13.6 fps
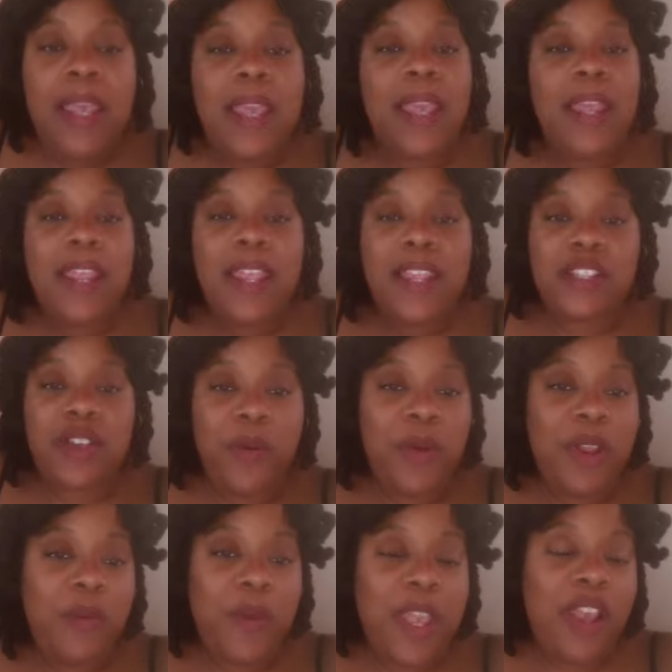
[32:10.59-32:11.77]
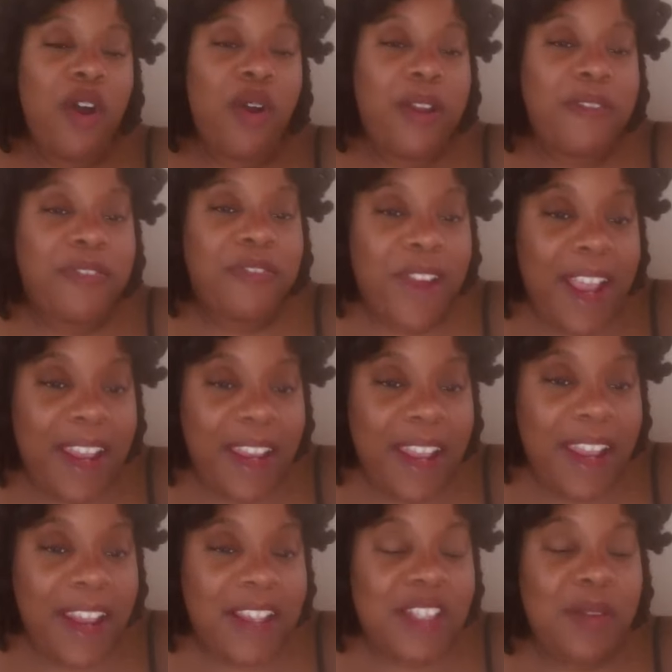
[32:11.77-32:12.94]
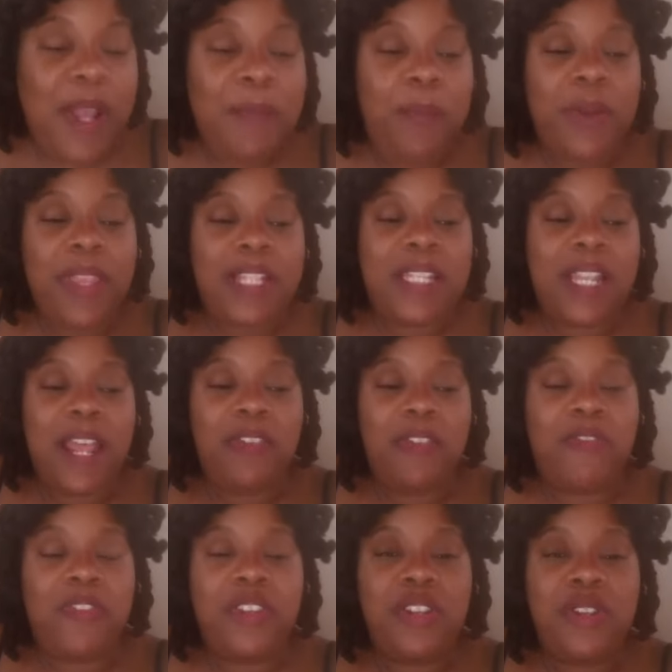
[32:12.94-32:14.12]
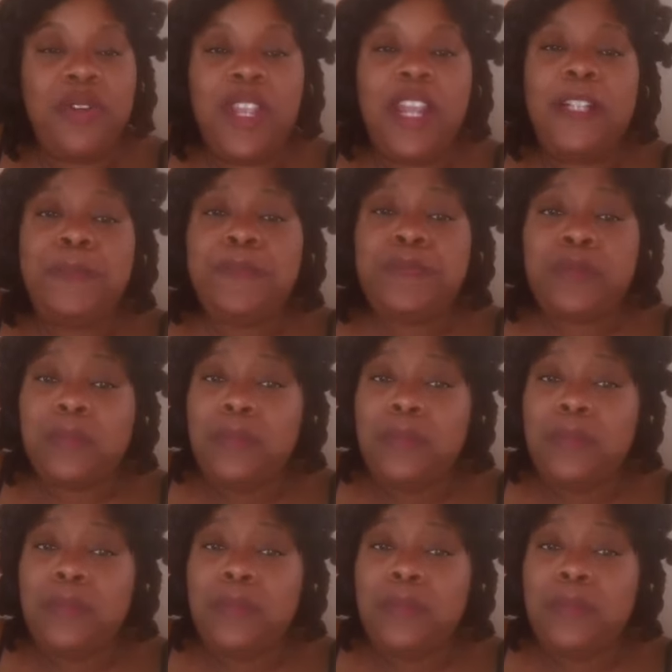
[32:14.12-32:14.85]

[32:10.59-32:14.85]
It is going away on Friday. So I put that together for the new year.